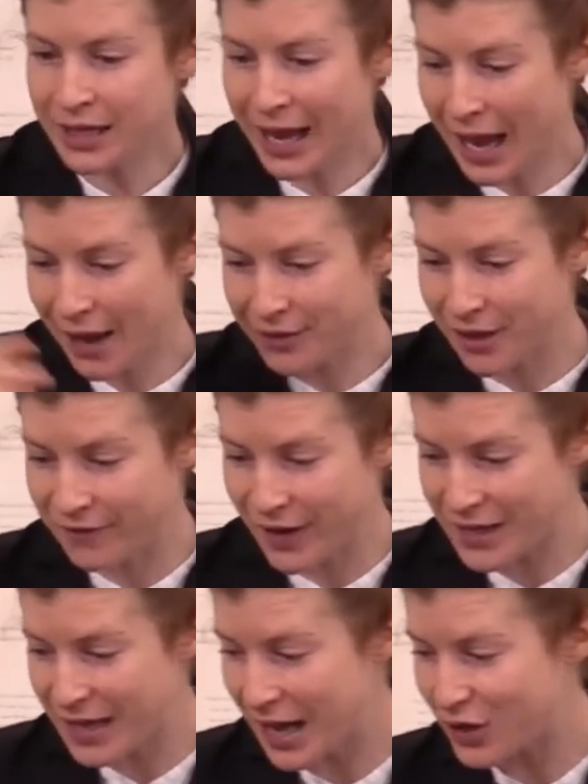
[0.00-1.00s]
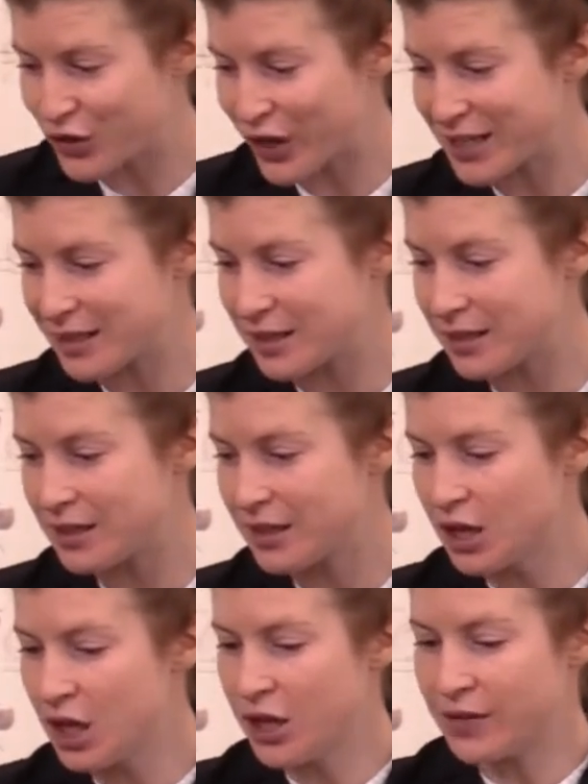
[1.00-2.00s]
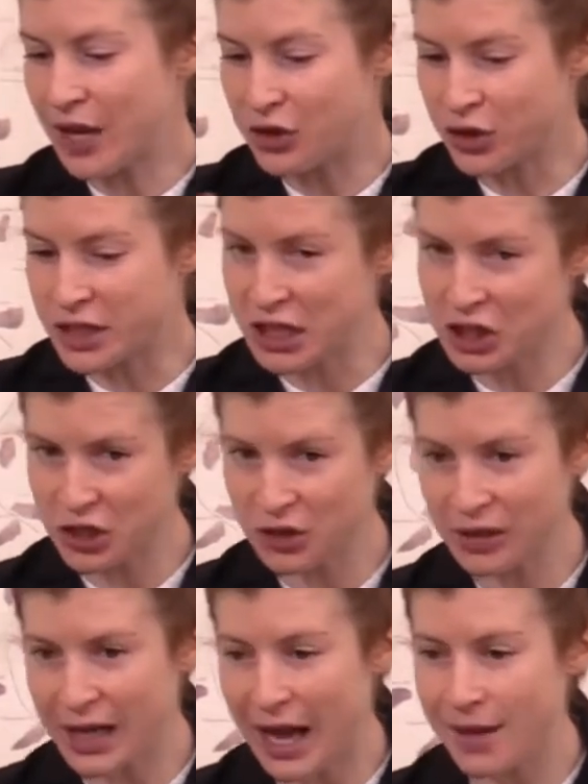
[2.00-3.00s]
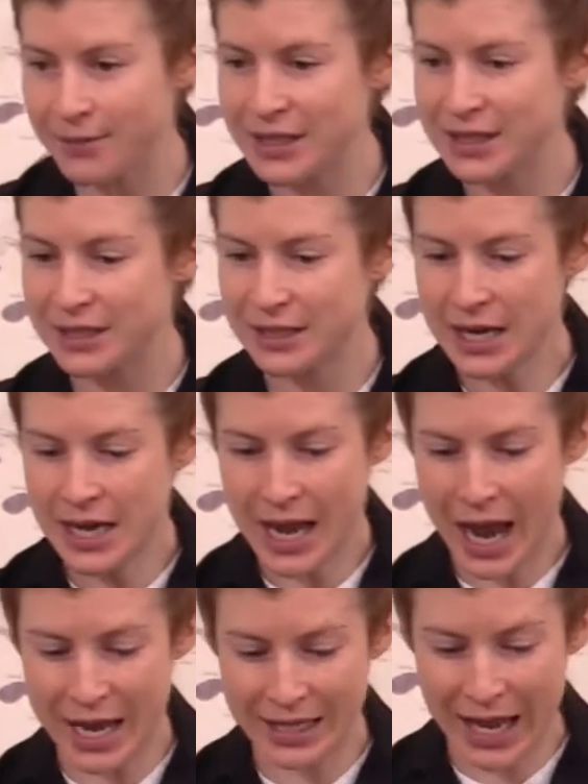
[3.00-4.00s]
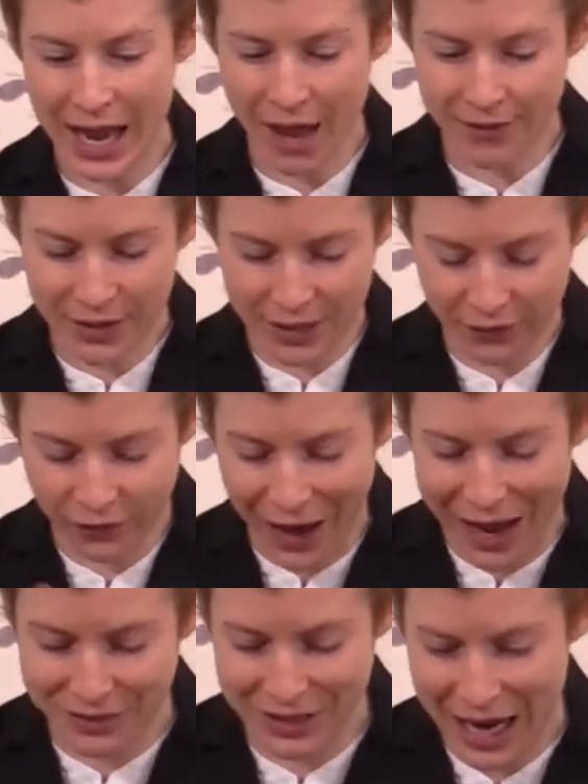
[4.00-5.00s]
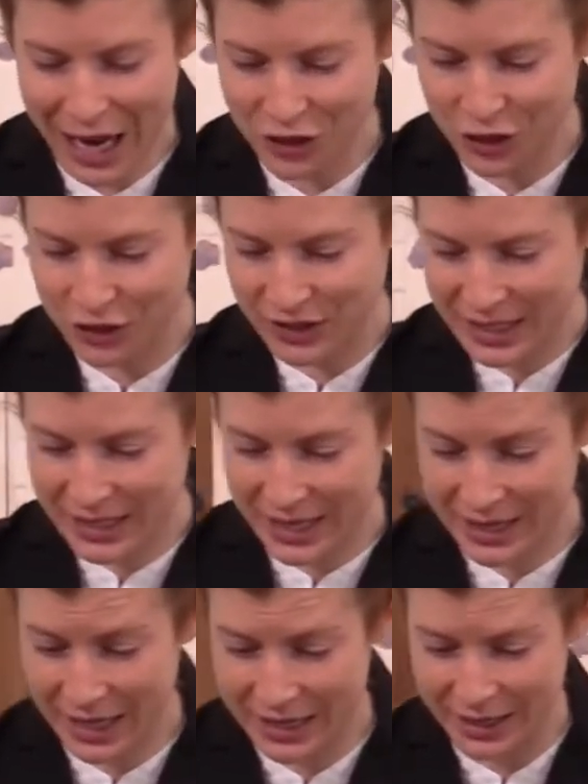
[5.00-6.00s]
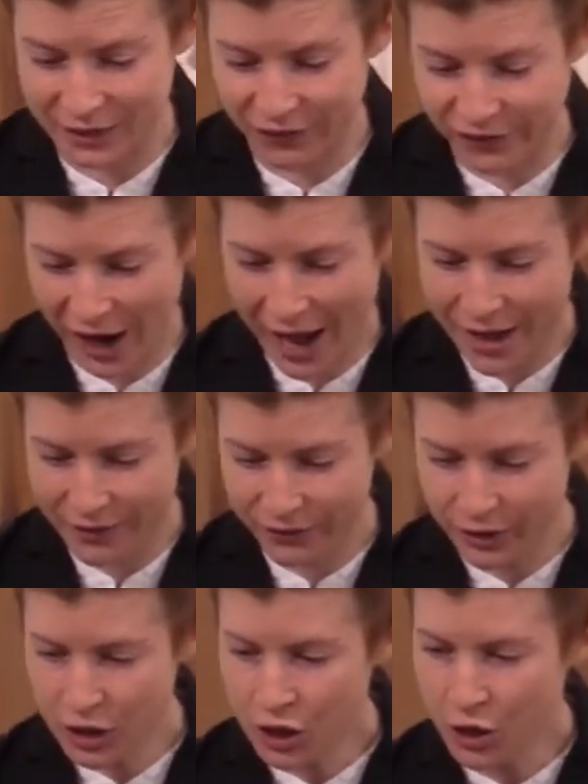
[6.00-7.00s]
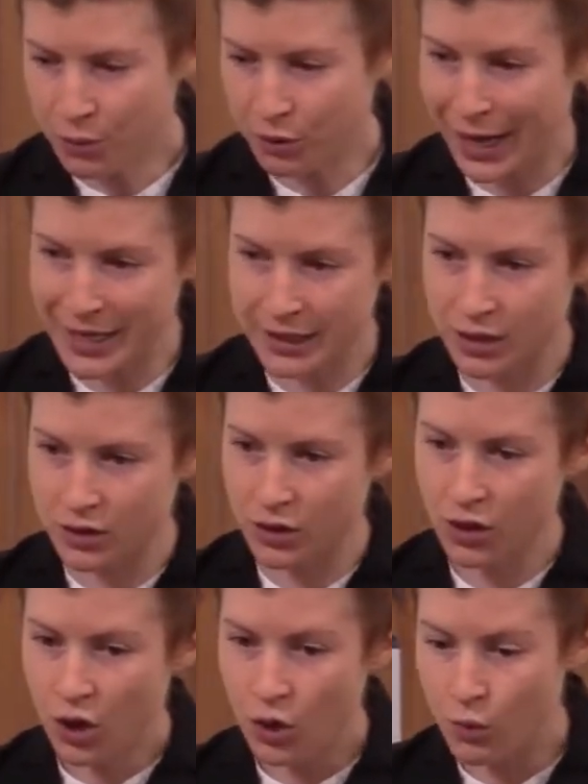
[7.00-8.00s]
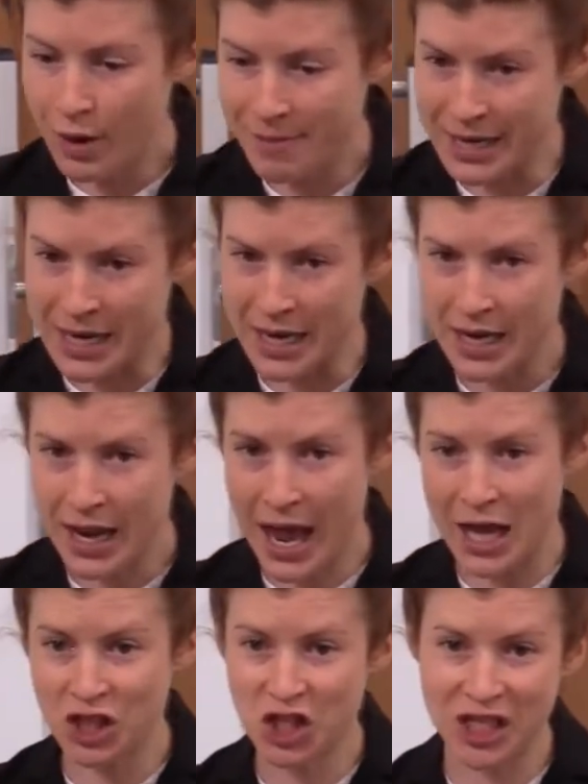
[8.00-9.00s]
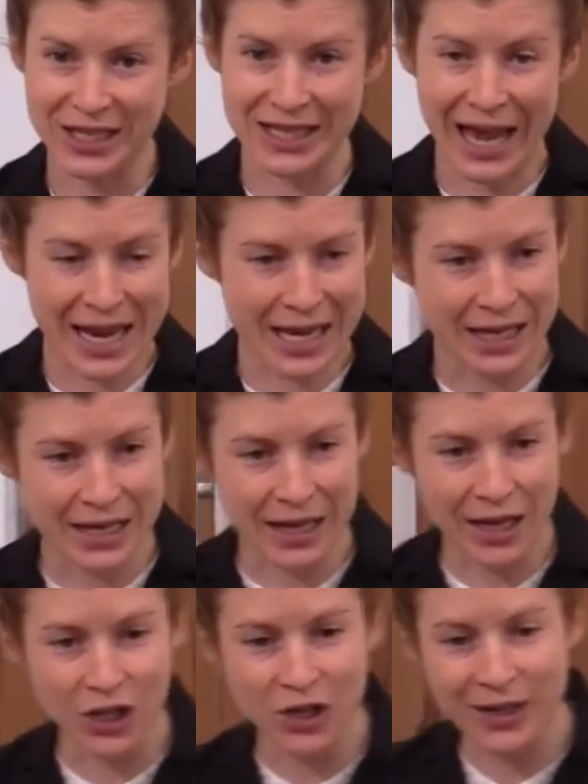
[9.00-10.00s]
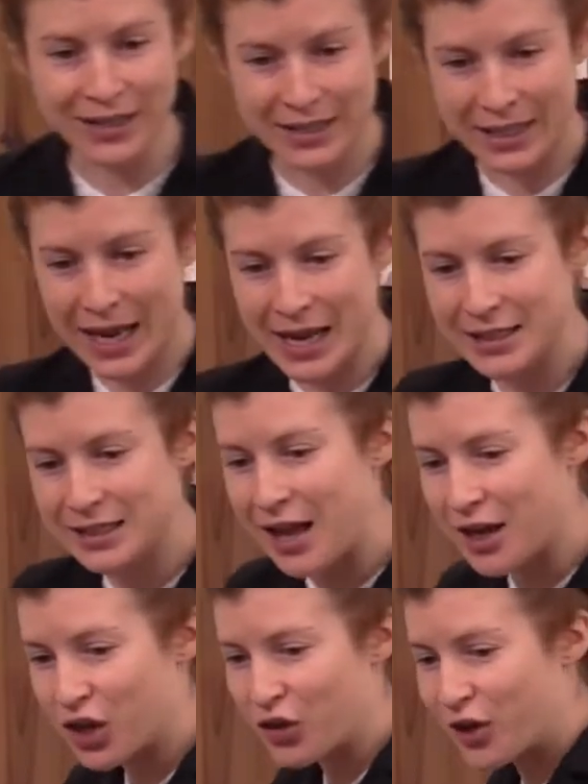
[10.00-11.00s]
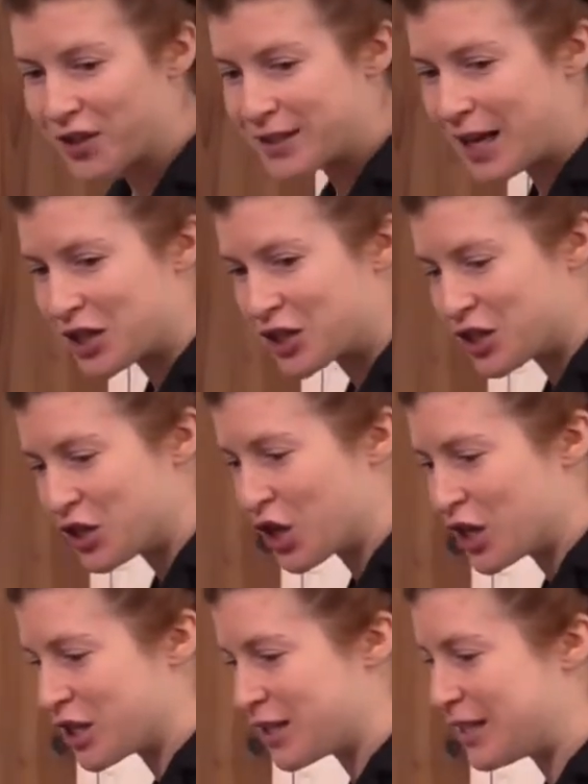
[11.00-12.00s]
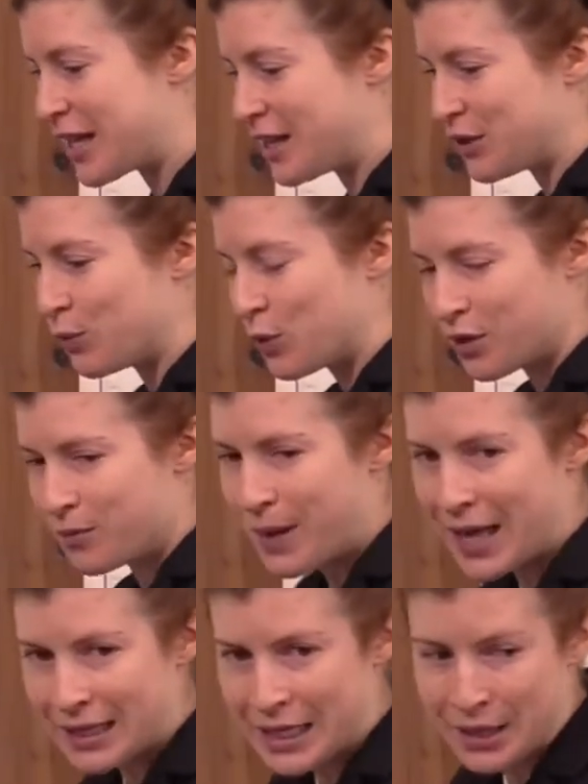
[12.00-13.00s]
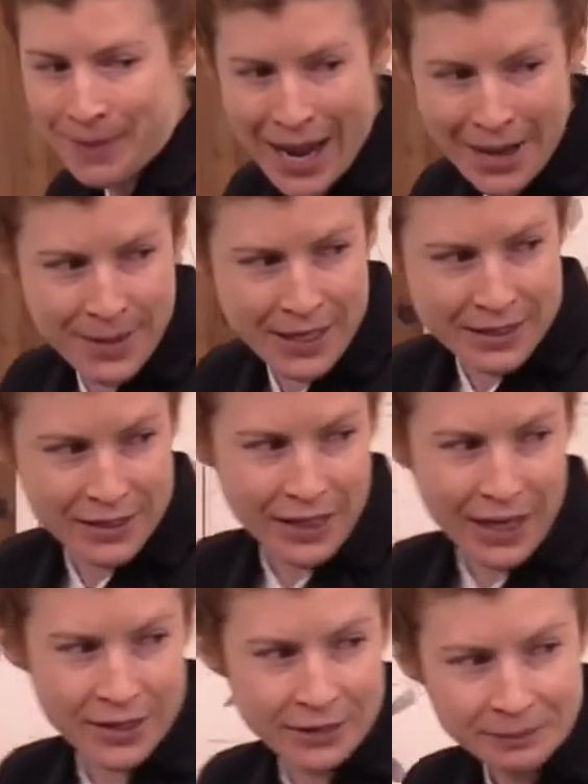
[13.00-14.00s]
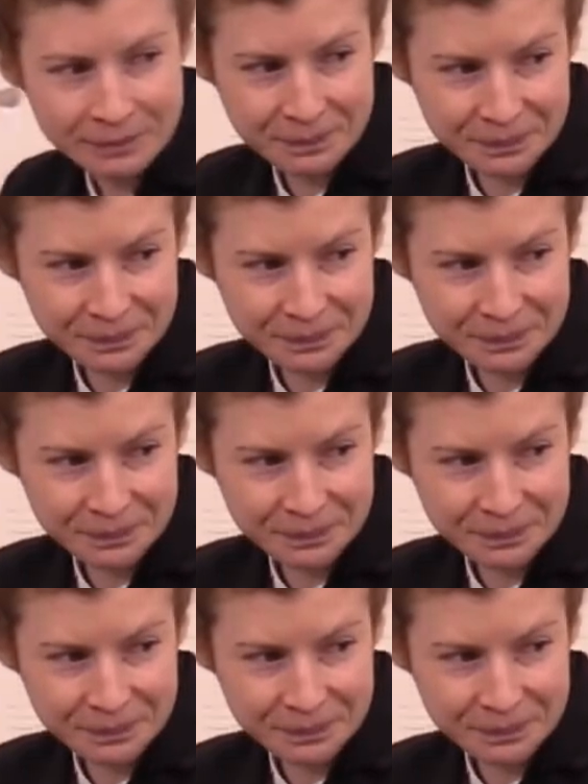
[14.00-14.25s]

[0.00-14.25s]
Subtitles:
They have their feather headdresses, their traditional garments, and they have these five statues, and they're these five pregnant women, and she's naked, and you can see it's like a cross section. You can just see this wooden belly and a baby inside.